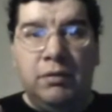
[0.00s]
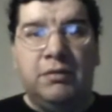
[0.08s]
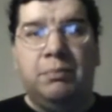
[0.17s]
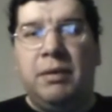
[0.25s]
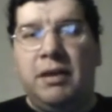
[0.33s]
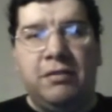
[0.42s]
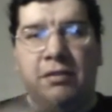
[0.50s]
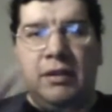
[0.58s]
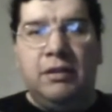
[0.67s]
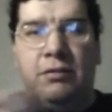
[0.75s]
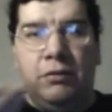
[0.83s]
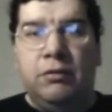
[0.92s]
which
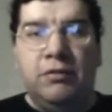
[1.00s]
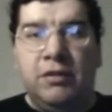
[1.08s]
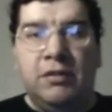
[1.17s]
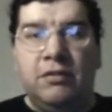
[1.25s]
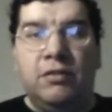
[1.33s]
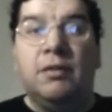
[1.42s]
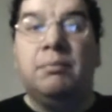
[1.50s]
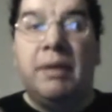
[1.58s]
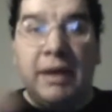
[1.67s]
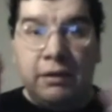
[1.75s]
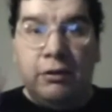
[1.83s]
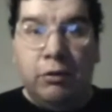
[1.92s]
basically turns into the
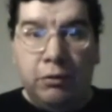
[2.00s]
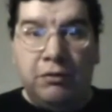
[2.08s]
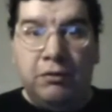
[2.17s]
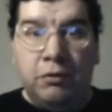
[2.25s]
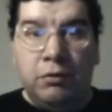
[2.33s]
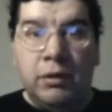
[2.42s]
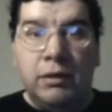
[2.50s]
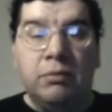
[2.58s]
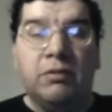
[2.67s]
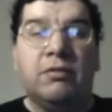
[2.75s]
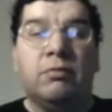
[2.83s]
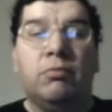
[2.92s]
Batgirl story,
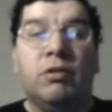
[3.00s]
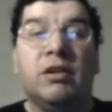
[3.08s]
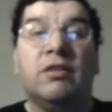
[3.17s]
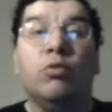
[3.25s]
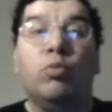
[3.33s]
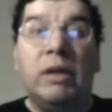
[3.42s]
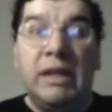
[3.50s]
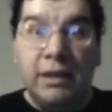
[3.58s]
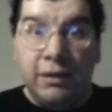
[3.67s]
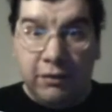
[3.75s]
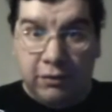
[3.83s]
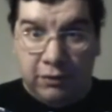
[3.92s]
was one of the
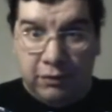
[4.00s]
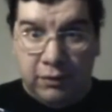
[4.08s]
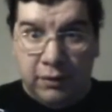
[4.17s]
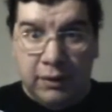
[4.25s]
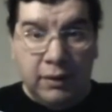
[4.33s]
weakest.